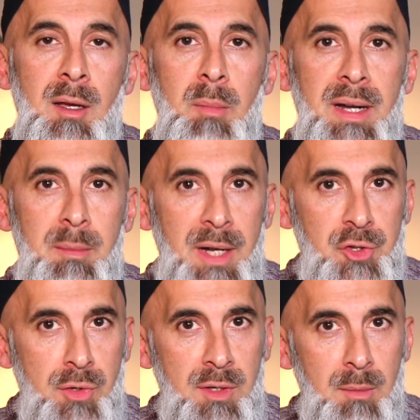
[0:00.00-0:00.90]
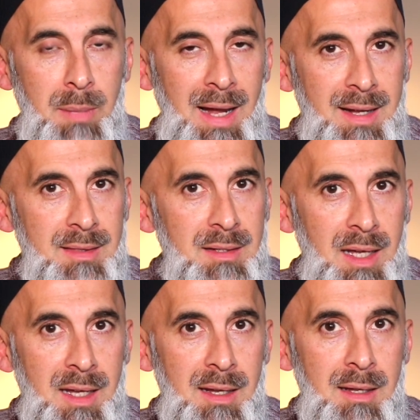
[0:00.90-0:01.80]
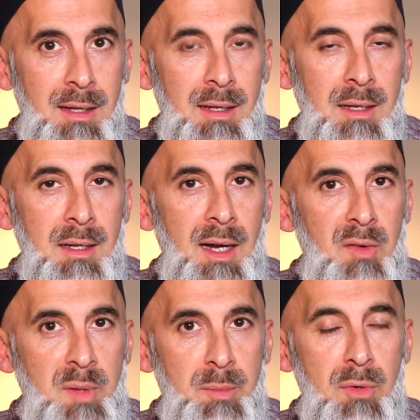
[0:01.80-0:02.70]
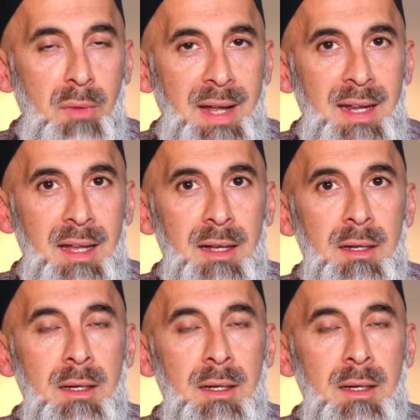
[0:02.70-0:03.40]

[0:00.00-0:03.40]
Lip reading: But in my journal, back in the day, I remember writing,